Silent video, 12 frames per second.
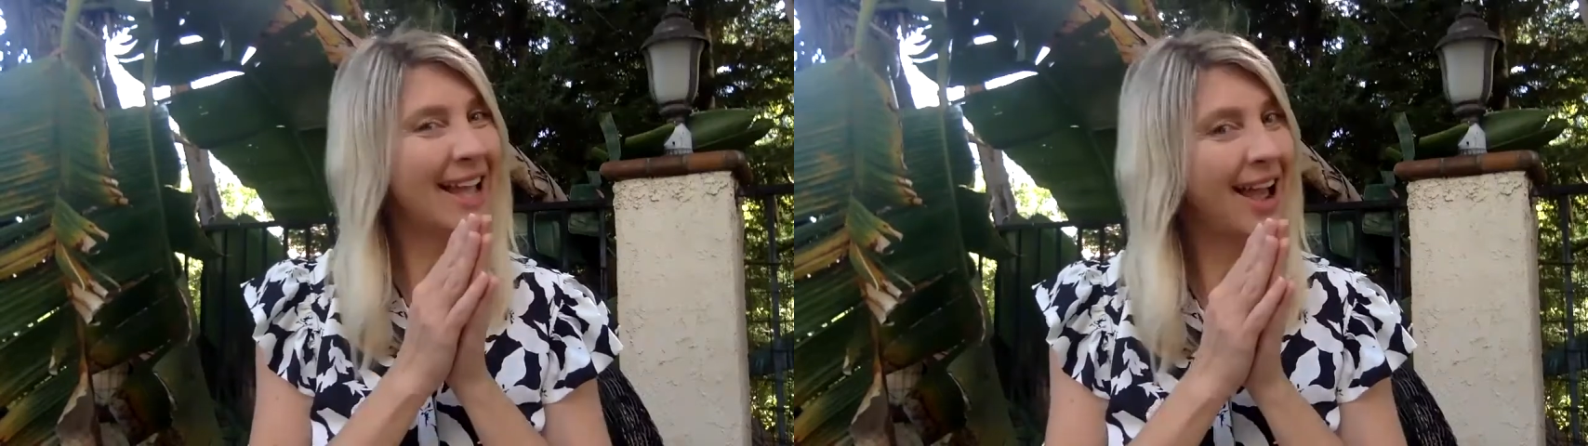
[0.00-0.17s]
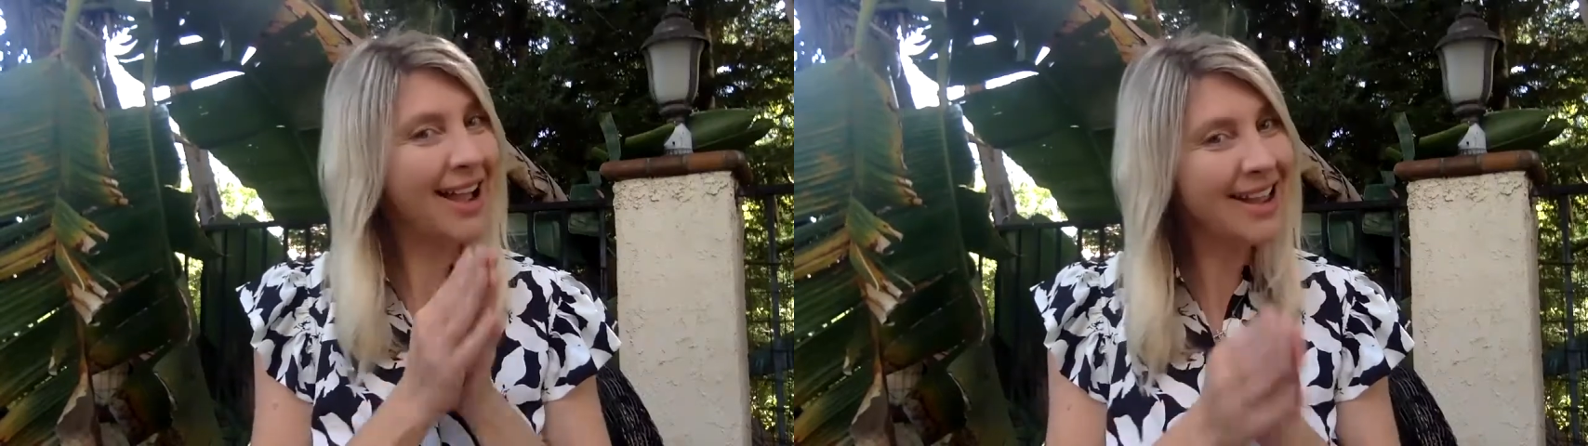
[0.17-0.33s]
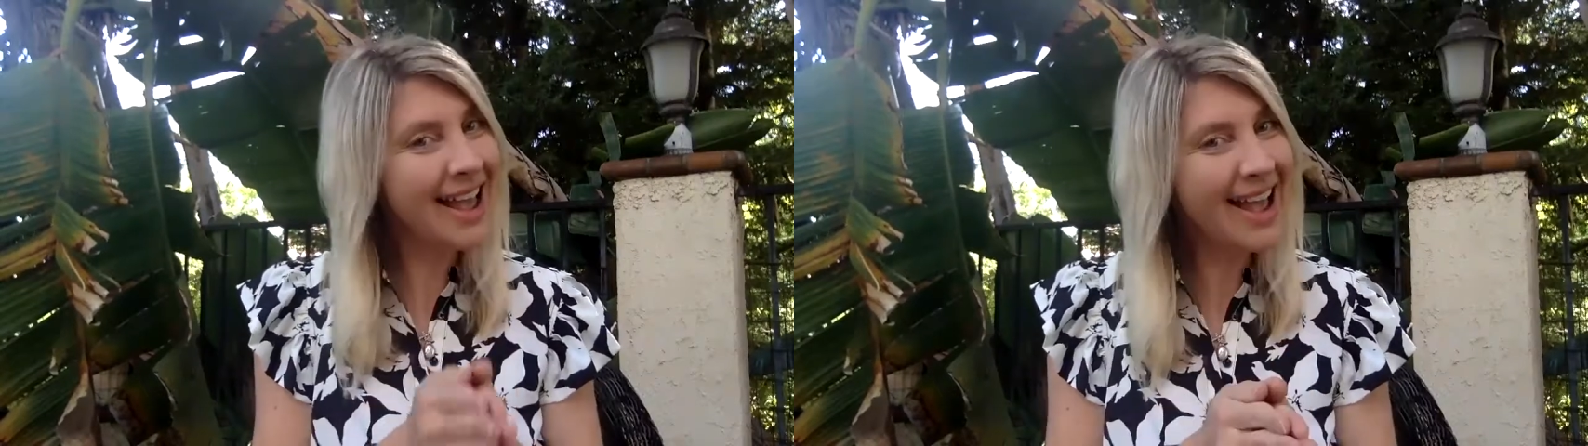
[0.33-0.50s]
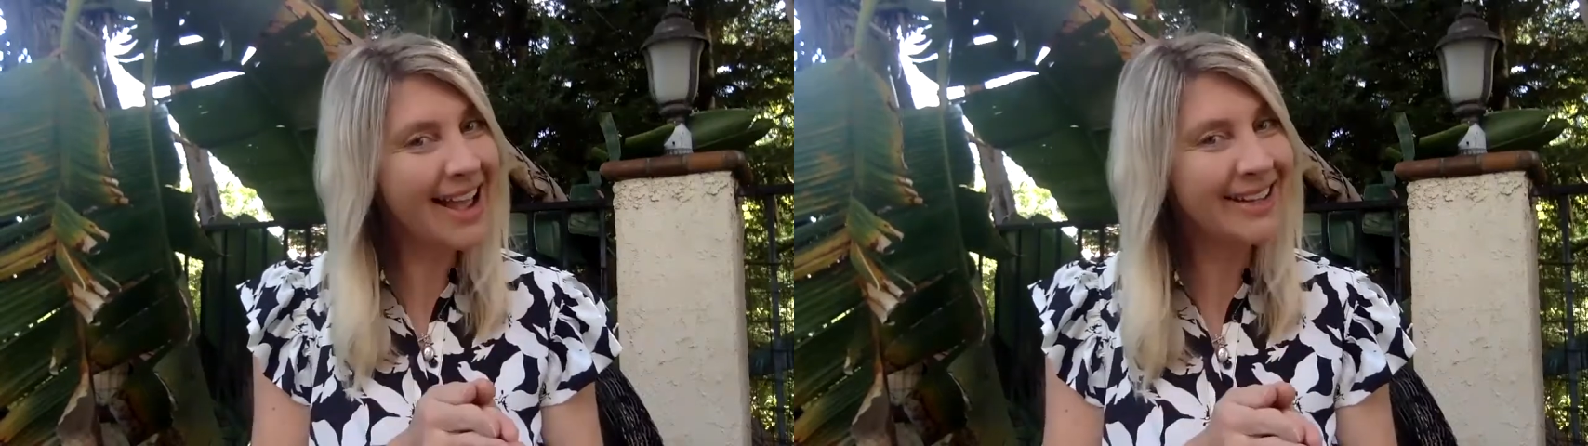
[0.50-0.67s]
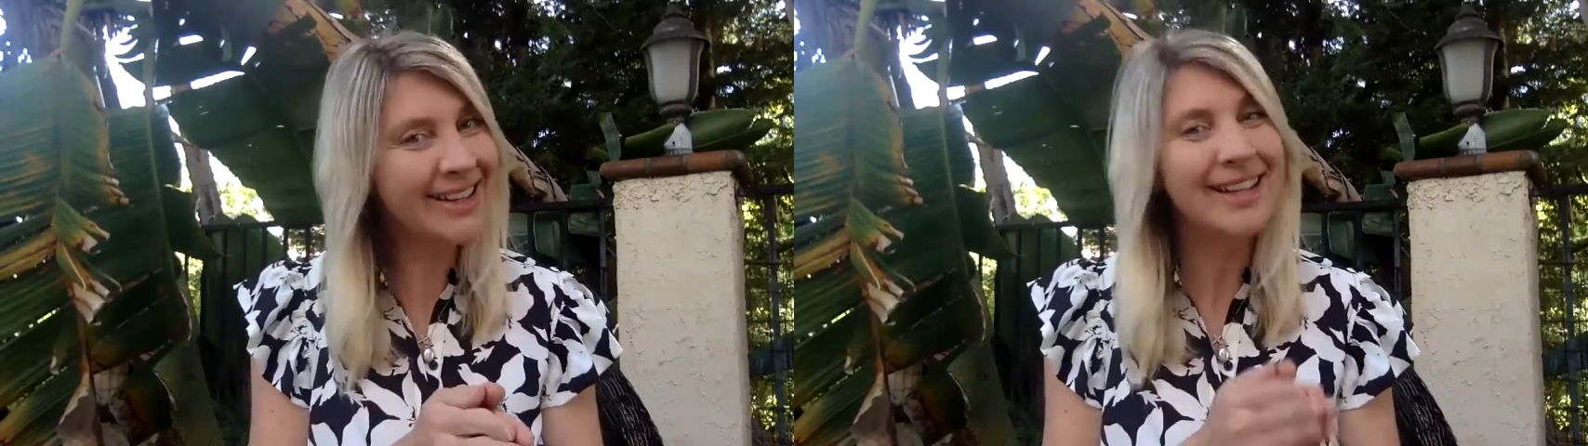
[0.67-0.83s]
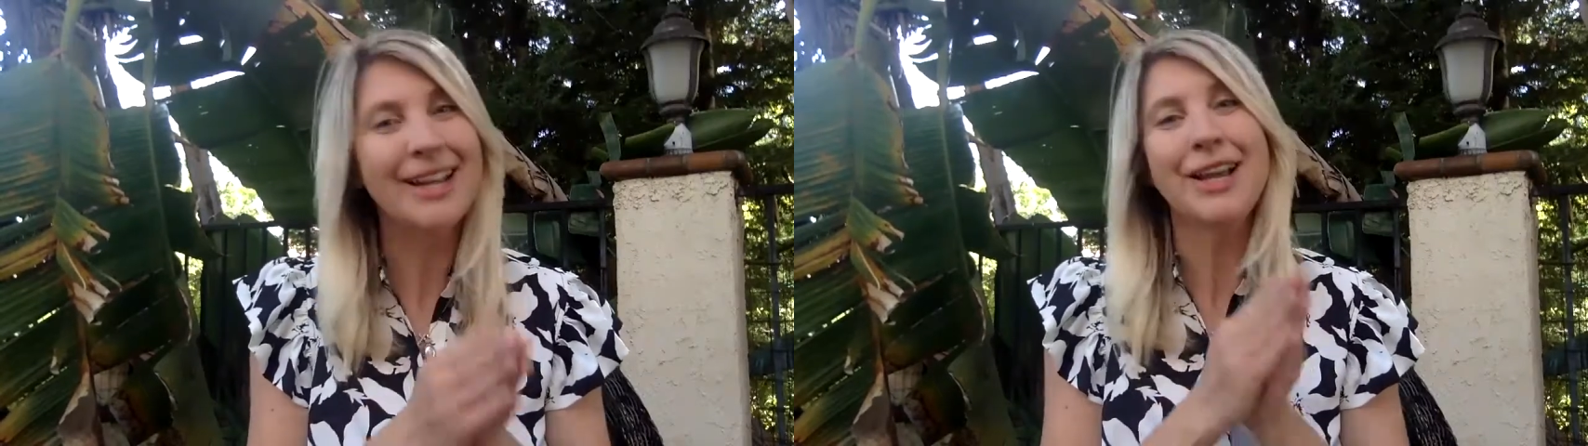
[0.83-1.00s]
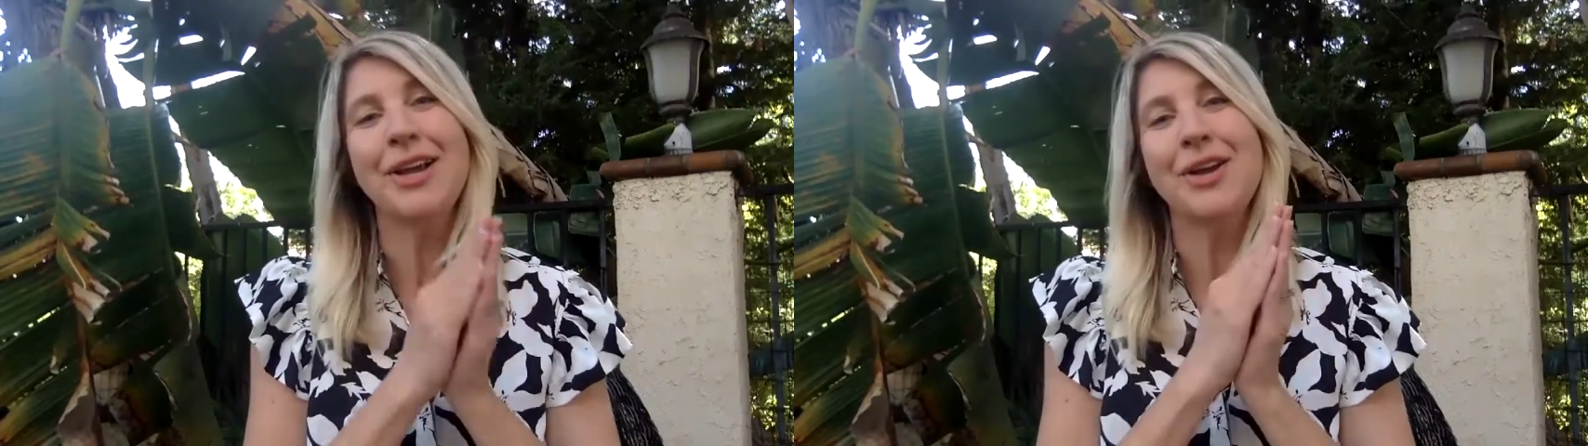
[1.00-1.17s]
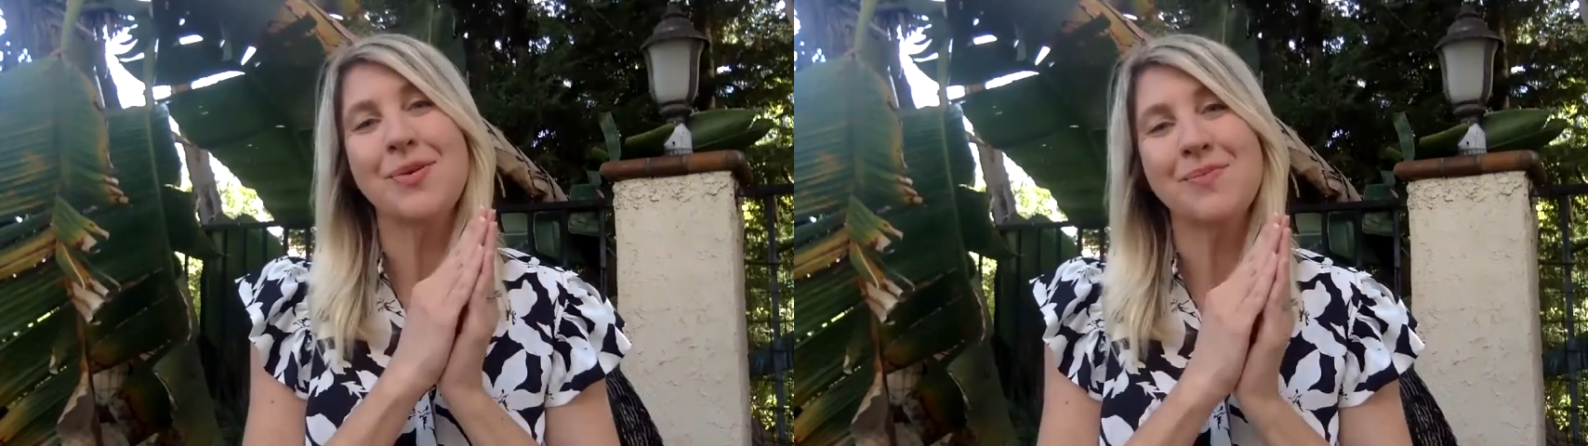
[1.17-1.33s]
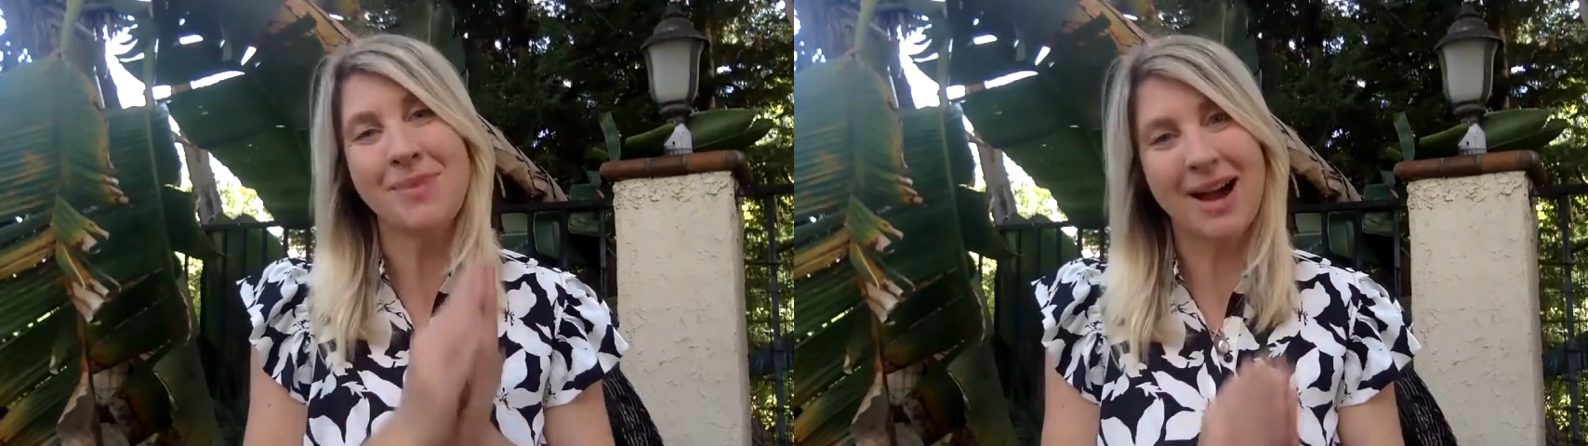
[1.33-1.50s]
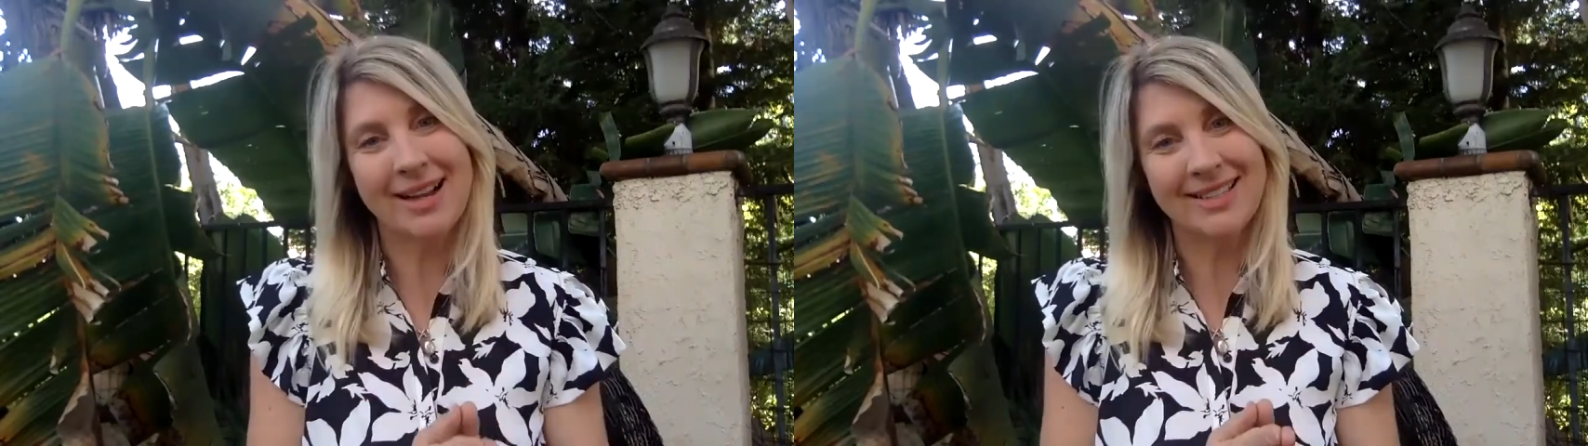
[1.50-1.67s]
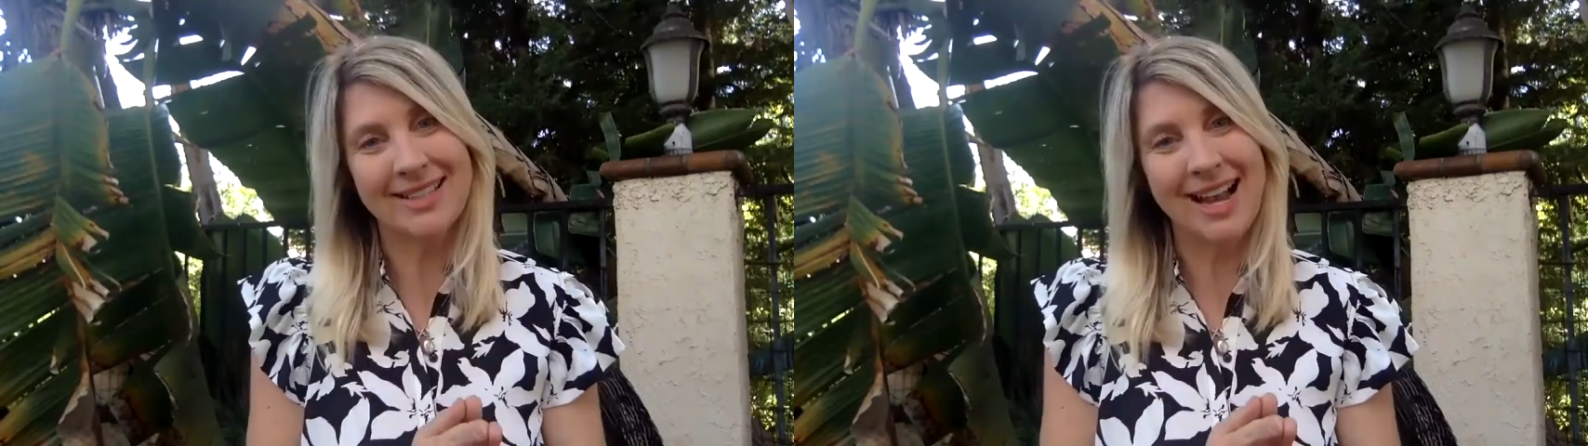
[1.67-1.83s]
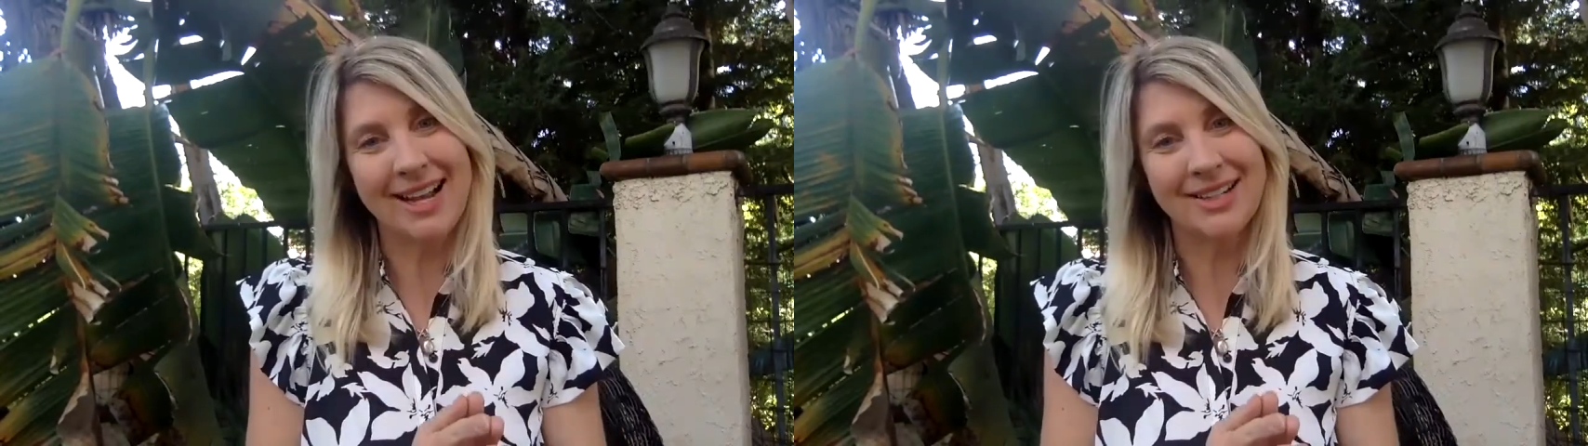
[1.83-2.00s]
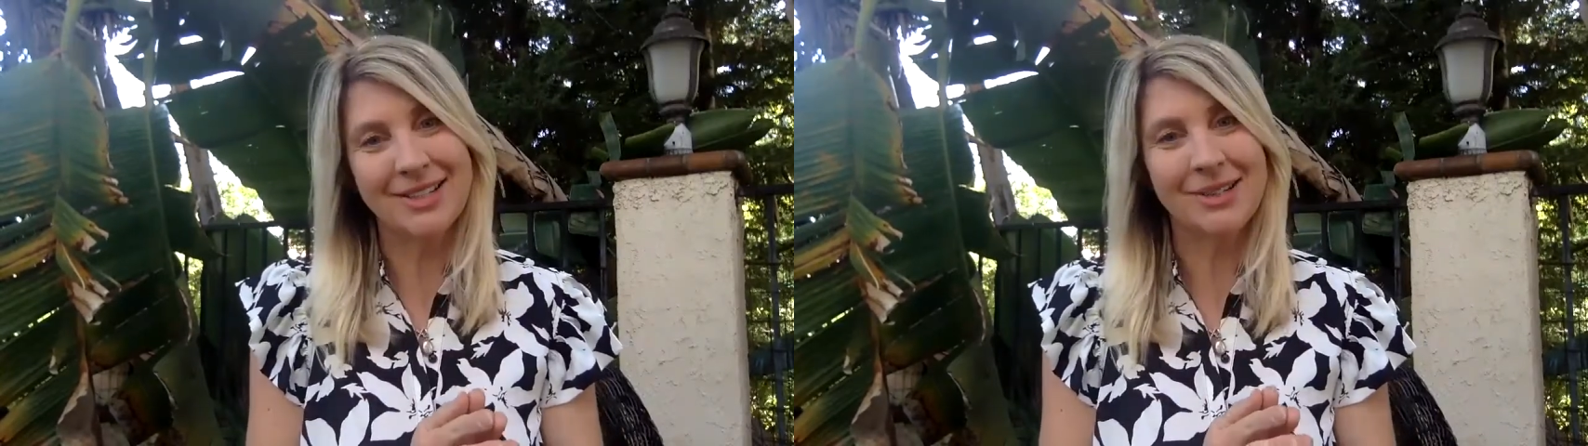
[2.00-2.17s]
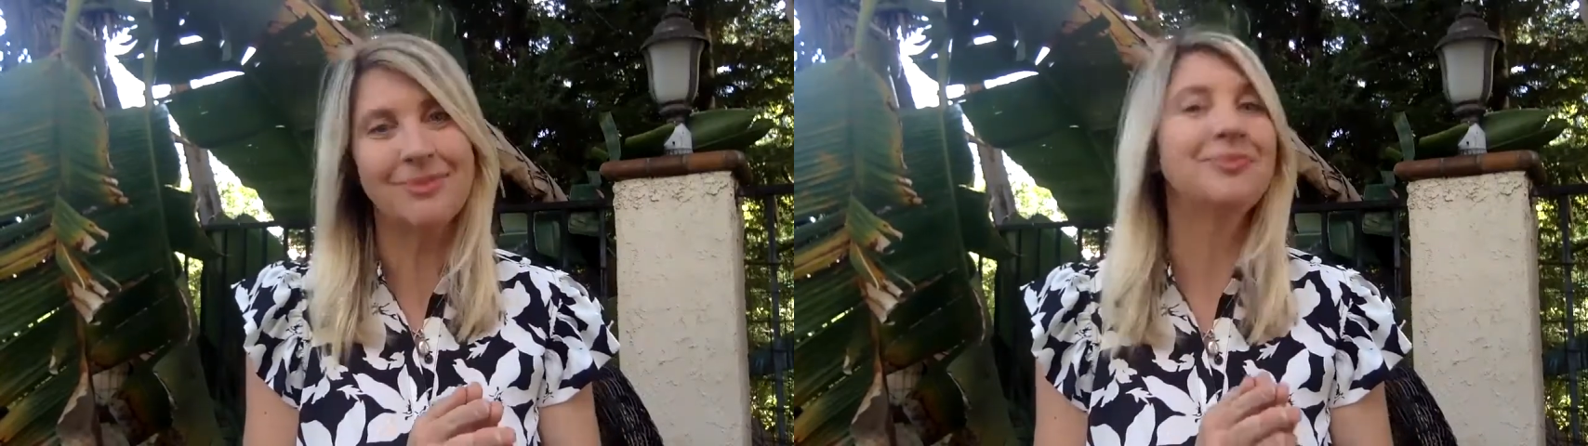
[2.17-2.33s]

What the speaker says: again, mindset.